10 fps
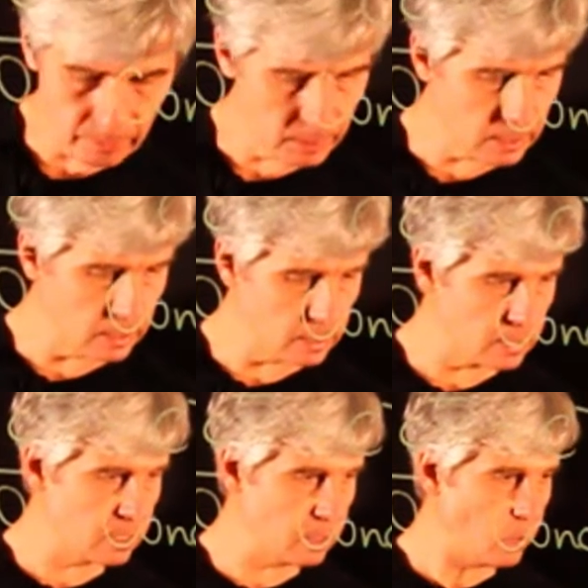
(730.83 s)
since
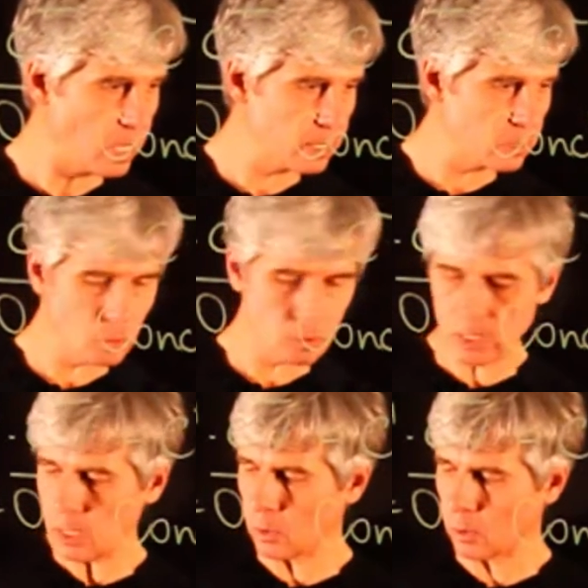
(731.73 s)
C1 is
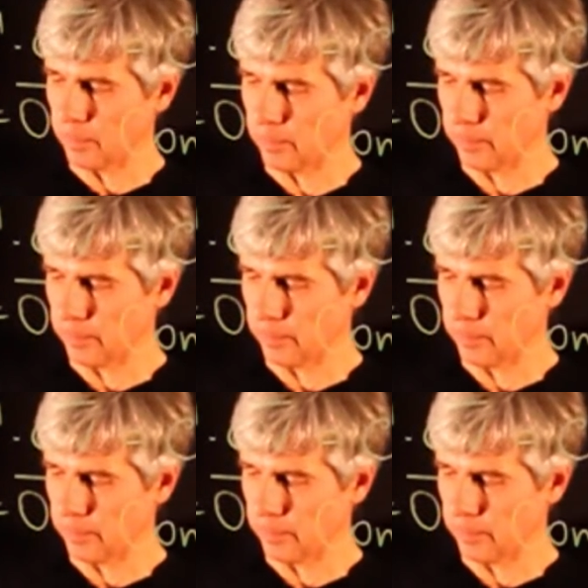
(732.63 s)
non-zero,